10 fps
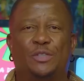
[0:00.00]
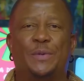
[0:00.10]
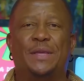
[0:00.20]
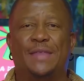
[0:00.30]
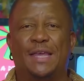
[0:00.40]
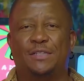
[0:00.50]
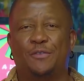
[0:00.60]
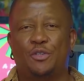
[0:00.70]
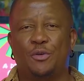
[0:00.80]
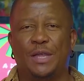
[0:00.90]
week, thanks for
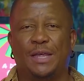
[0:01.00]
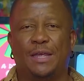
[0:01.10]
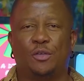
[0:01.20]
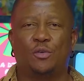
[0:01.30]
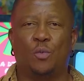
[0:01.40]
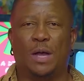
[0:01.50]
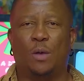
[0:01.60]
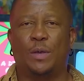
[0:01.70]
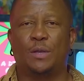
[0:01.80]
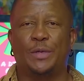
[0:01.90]
tuning in to WAW
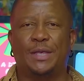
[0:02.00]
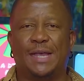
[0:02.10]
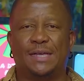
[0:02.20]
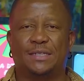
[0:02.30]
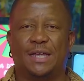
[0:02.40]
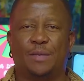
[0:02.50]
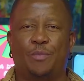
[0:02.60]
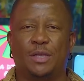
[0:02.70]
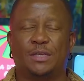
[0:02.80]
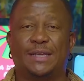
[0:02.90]
What a Week,
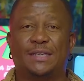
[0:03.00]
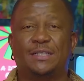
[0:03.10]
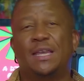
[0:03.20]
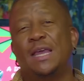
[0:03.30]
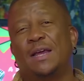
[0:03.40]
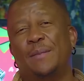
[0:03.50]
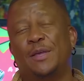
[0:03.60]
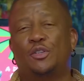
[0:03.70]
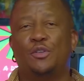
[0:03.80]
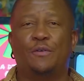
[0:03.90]
#PoliTricks,
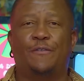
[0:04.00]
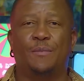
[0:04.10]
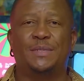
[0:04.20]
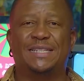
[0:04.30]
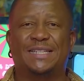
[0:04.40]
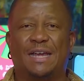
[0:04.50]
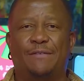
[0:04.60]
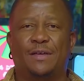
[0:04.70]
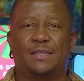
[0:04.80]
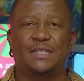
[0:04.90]
coming to you from
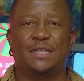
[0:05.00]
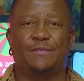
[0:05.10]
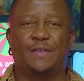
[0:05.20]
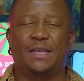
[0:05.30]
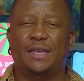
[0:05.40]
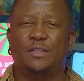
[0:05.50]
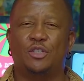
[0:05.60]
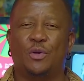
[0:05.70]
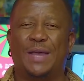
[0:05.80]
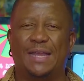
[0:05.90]
Discover TV in
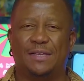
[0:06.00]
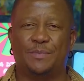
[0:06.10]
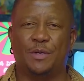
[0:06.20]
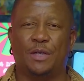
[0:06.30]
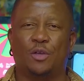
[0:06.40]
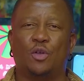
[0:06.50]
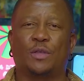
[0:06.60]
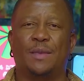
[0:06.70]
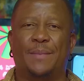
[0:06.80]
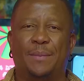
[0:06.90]
Johannesburg. Look
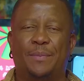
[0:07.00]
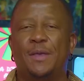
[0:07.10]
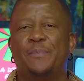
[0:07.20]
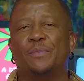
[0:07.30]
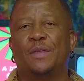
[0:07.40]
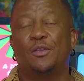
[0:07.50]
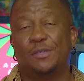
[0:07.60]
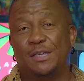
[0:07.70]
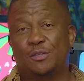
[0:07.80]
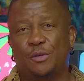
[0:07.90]
them up. And use
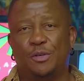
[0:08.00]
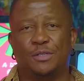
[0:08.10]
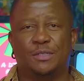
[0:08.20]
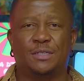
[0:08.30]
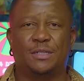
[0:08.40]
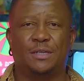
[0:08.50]
their studios. It's